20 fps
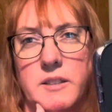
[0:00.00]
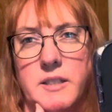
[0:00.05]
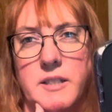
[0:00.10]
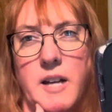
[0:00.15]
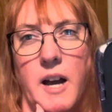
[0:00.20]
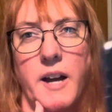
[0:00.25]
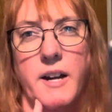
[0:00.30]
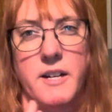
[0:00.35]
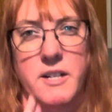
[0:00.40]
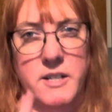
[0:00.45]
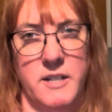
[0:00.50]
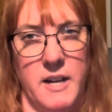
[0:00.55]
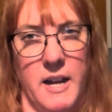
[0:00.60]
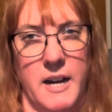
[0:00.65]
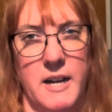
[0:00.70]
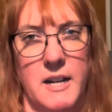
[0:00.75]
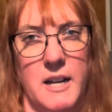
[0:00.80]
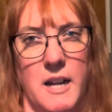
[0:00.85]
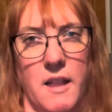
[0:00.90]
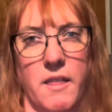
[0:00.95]
Scottish
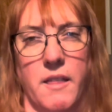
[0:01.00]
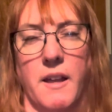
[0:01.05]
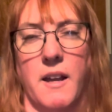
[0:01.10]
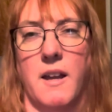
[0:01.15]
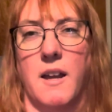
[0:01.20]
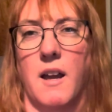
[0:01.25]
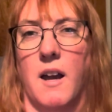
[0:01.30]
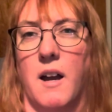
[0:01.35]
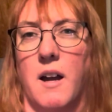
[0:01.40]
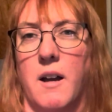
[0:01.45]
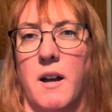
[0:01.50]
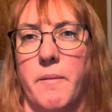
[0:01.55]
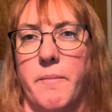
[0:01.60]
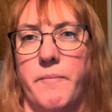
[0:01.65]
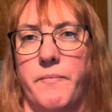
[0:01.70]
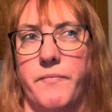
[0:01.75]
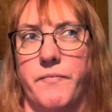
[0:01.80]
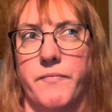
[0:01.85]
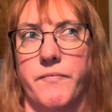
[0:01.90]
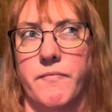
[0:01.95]
Night, I think.
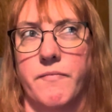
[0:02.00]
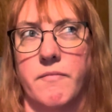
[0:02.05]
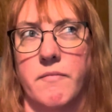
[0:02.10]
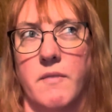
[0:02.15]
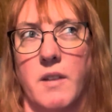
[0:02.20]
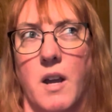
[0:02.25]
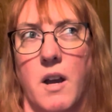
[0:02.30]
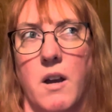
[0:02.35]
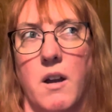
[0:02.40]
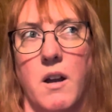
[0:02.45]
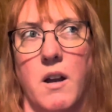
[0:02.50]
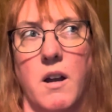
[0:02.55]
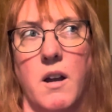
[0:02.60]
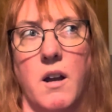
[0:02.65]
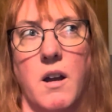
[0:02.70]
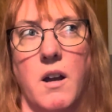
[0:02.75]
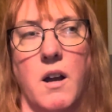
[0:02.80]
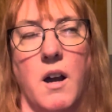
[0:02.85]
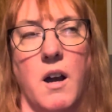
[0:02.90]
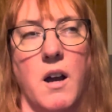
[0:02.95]
Um,
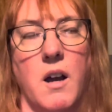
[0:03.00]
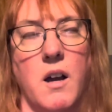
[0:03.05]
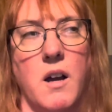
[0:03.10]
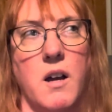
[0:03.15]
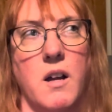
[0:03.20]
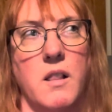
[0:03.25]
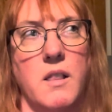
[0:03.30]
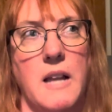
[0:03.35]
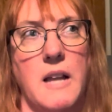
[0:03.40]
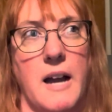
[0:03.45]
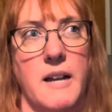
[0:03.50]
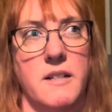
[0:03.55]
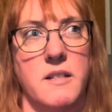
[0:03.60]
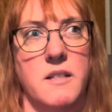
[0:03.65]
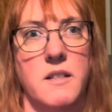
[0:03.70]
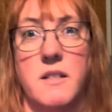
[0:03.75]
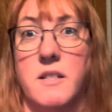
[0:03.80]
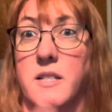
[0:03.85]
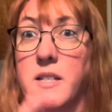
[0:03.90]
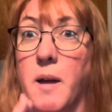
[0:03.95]
uh, last
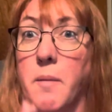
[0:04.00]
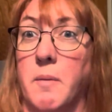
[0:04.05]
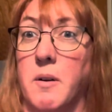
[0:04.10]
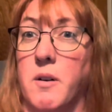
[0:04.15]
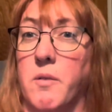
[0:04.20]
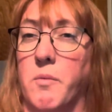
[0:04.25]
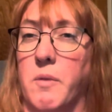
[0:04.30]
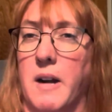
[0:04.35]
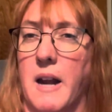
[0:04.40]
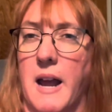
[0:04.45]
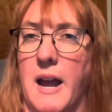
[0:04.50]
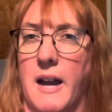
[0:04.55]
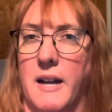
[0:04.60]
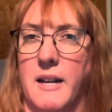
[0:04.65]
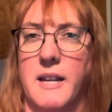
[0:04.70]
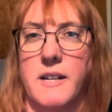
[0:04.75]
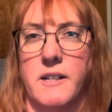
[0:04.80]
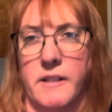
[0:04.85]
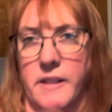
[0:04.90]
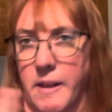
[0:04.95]
the summer when I had
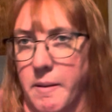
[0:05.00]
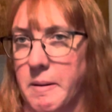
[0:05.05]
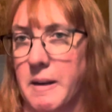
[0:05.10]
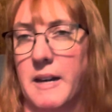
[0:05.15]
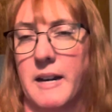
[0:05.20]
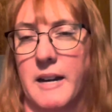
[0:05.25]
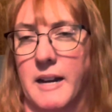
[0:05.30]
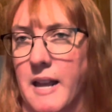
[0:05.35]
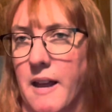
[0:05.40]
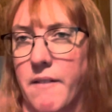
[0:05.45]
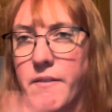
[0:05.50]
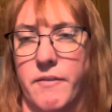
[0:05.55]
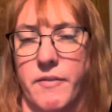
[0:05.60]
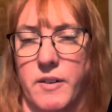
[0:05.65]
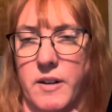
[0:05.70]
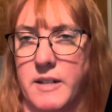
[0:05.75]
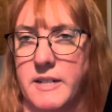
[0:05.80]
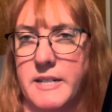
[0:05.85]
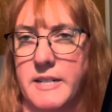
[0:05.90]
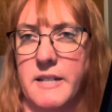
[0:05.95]
Kindle Limited again
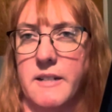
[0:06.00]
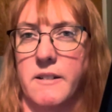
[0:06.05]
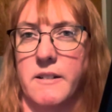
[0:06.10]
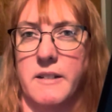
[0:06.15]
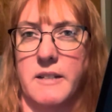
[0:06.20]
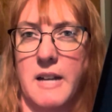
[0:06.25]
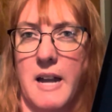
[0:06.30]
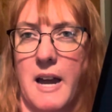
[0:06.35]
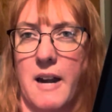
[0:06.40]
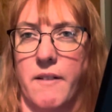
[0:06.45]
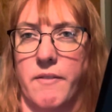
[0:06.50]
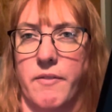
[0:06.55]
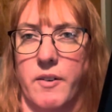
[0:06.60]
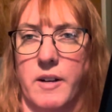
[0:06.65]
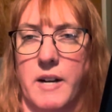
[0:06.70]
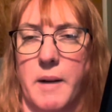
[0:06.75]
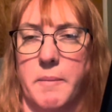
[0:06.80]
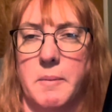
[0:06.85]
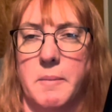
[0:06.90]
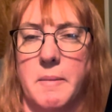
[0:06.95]
for a deal and I had it for a
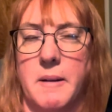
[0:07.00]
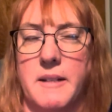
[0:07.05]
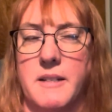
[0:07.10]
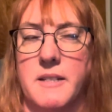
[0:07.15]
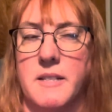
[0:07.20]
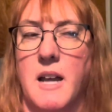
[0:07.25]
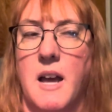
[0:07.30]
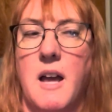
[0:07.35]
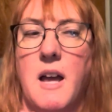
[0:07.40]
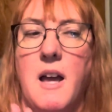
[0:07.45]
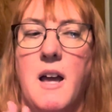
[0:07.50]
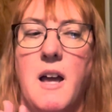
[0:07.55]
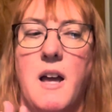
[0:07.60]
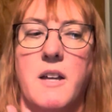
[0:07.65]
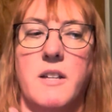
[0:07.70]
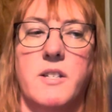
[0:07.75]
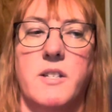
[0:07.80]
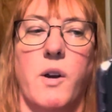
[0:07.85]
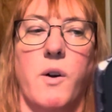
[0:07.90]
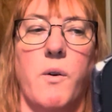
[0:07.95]
couple months.
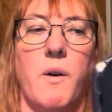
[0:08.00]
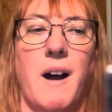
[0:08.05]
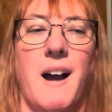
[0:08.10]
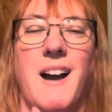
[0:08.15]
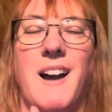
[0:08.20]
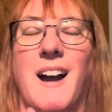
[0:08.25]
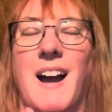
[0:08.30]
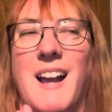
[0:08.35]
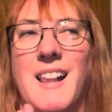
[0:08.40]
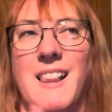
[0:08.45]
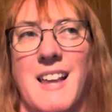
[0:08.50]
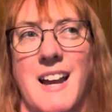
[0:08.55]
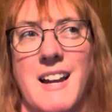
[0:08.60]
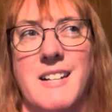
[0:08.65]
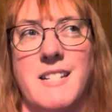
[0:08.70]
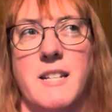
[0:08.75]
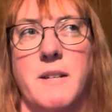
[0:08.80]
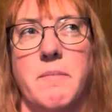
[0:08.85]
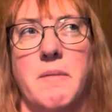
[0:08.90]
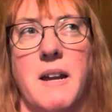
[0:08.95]
So I
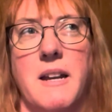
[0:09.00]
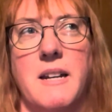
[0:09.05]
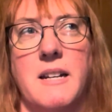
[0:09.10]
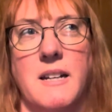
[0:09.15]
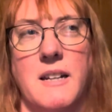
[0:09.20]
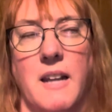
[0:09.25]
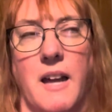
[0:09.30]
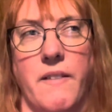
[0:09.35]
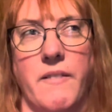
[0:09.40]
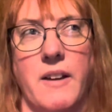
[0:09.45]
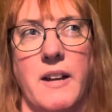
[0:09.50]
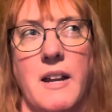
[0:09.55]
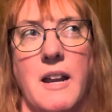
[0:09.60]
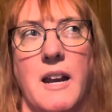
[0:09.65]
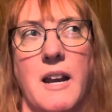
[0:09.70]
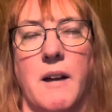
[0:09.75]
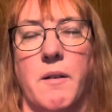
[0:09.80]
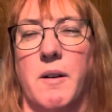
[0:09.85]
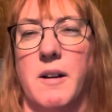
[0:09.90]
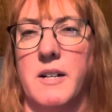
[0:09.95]
liked it, but I didn't love it.
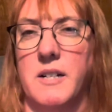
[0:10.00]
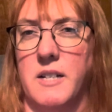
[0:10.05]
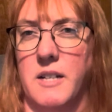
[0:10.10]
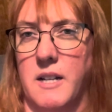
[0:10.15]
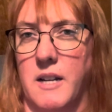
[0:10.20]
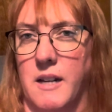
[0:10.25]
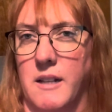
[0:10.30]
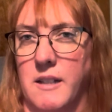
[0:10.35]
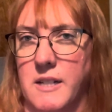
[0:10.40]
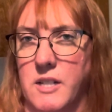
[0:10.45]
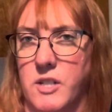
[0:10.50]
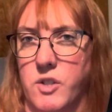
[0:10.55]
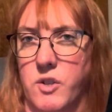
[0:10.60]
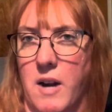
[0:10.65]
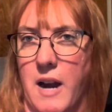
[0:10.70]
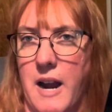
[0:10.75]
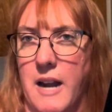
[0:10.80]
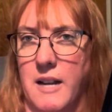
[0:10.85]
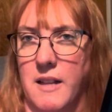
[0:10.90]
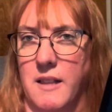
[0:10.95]
And I wanted to at least
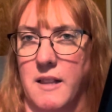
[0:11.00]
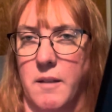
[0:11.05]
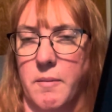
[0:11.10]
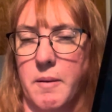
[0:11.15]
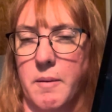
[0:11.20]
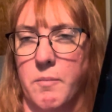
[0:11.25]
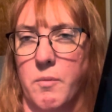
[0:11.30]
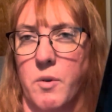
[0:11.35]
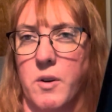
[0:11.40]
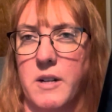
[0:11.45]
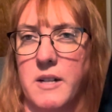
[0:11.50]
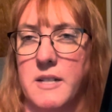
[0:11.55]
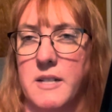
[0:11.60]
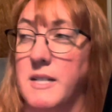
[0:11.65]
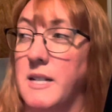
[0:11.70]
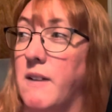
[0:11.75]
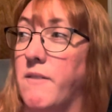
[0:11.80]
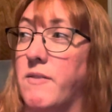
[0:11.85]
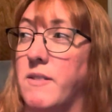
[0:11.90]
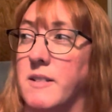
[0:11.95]
try it a little bit more to
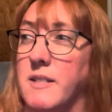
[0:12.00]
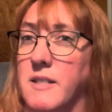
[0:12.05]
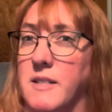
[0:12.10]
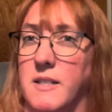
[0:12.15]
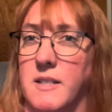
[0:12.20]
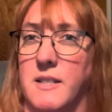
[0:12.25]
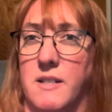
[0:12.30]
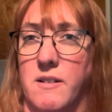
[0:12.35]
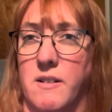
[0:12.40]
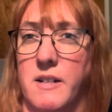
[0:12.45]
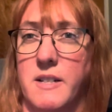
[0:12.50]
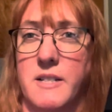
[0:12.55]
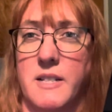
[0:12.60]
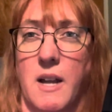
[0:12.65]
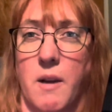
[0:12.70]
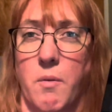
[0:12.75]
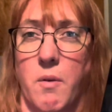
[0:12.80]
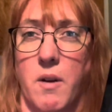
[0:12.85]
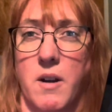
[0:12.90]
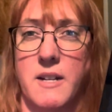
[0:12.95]
see if this is a series I
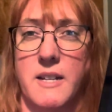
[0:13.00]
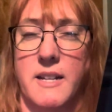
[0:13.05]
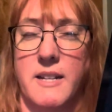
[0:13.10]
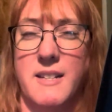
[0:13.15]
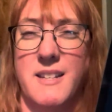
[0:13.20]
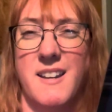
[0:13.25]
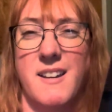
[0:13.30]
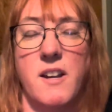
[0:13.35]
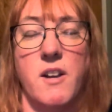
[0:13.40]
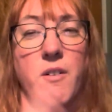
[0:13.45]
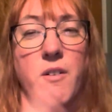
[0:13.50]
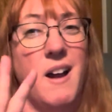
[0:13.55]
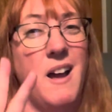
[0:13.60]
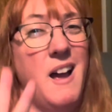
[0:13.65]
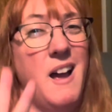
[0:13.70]
wanted to continue.